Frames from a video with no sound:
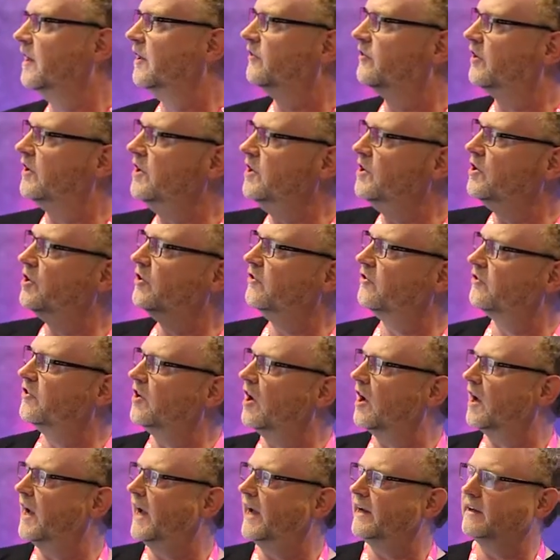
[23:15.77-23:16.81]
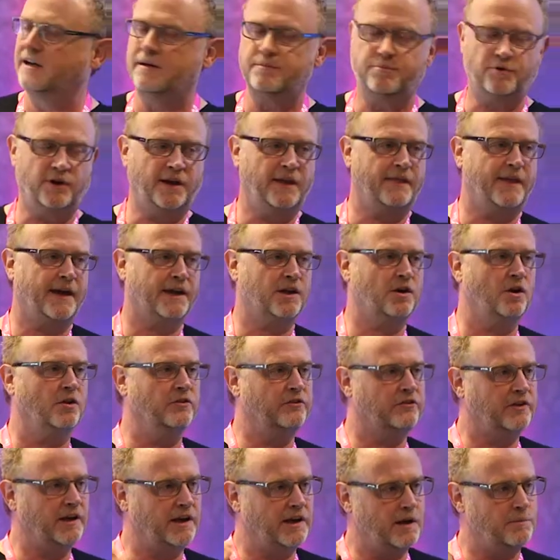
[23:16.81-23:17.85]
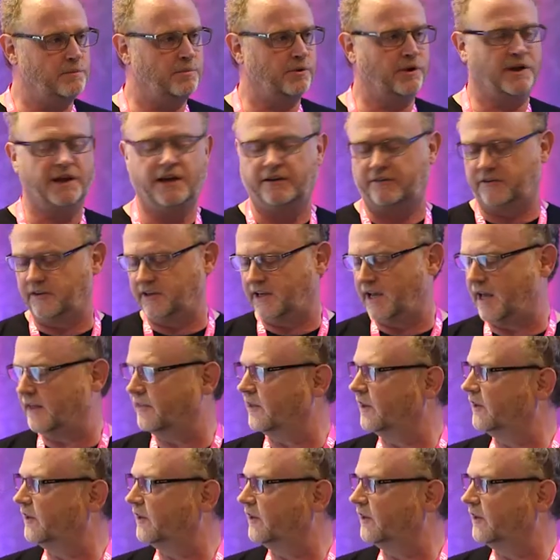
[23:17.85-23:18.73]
So you can start actually bringing that content and bringing it together.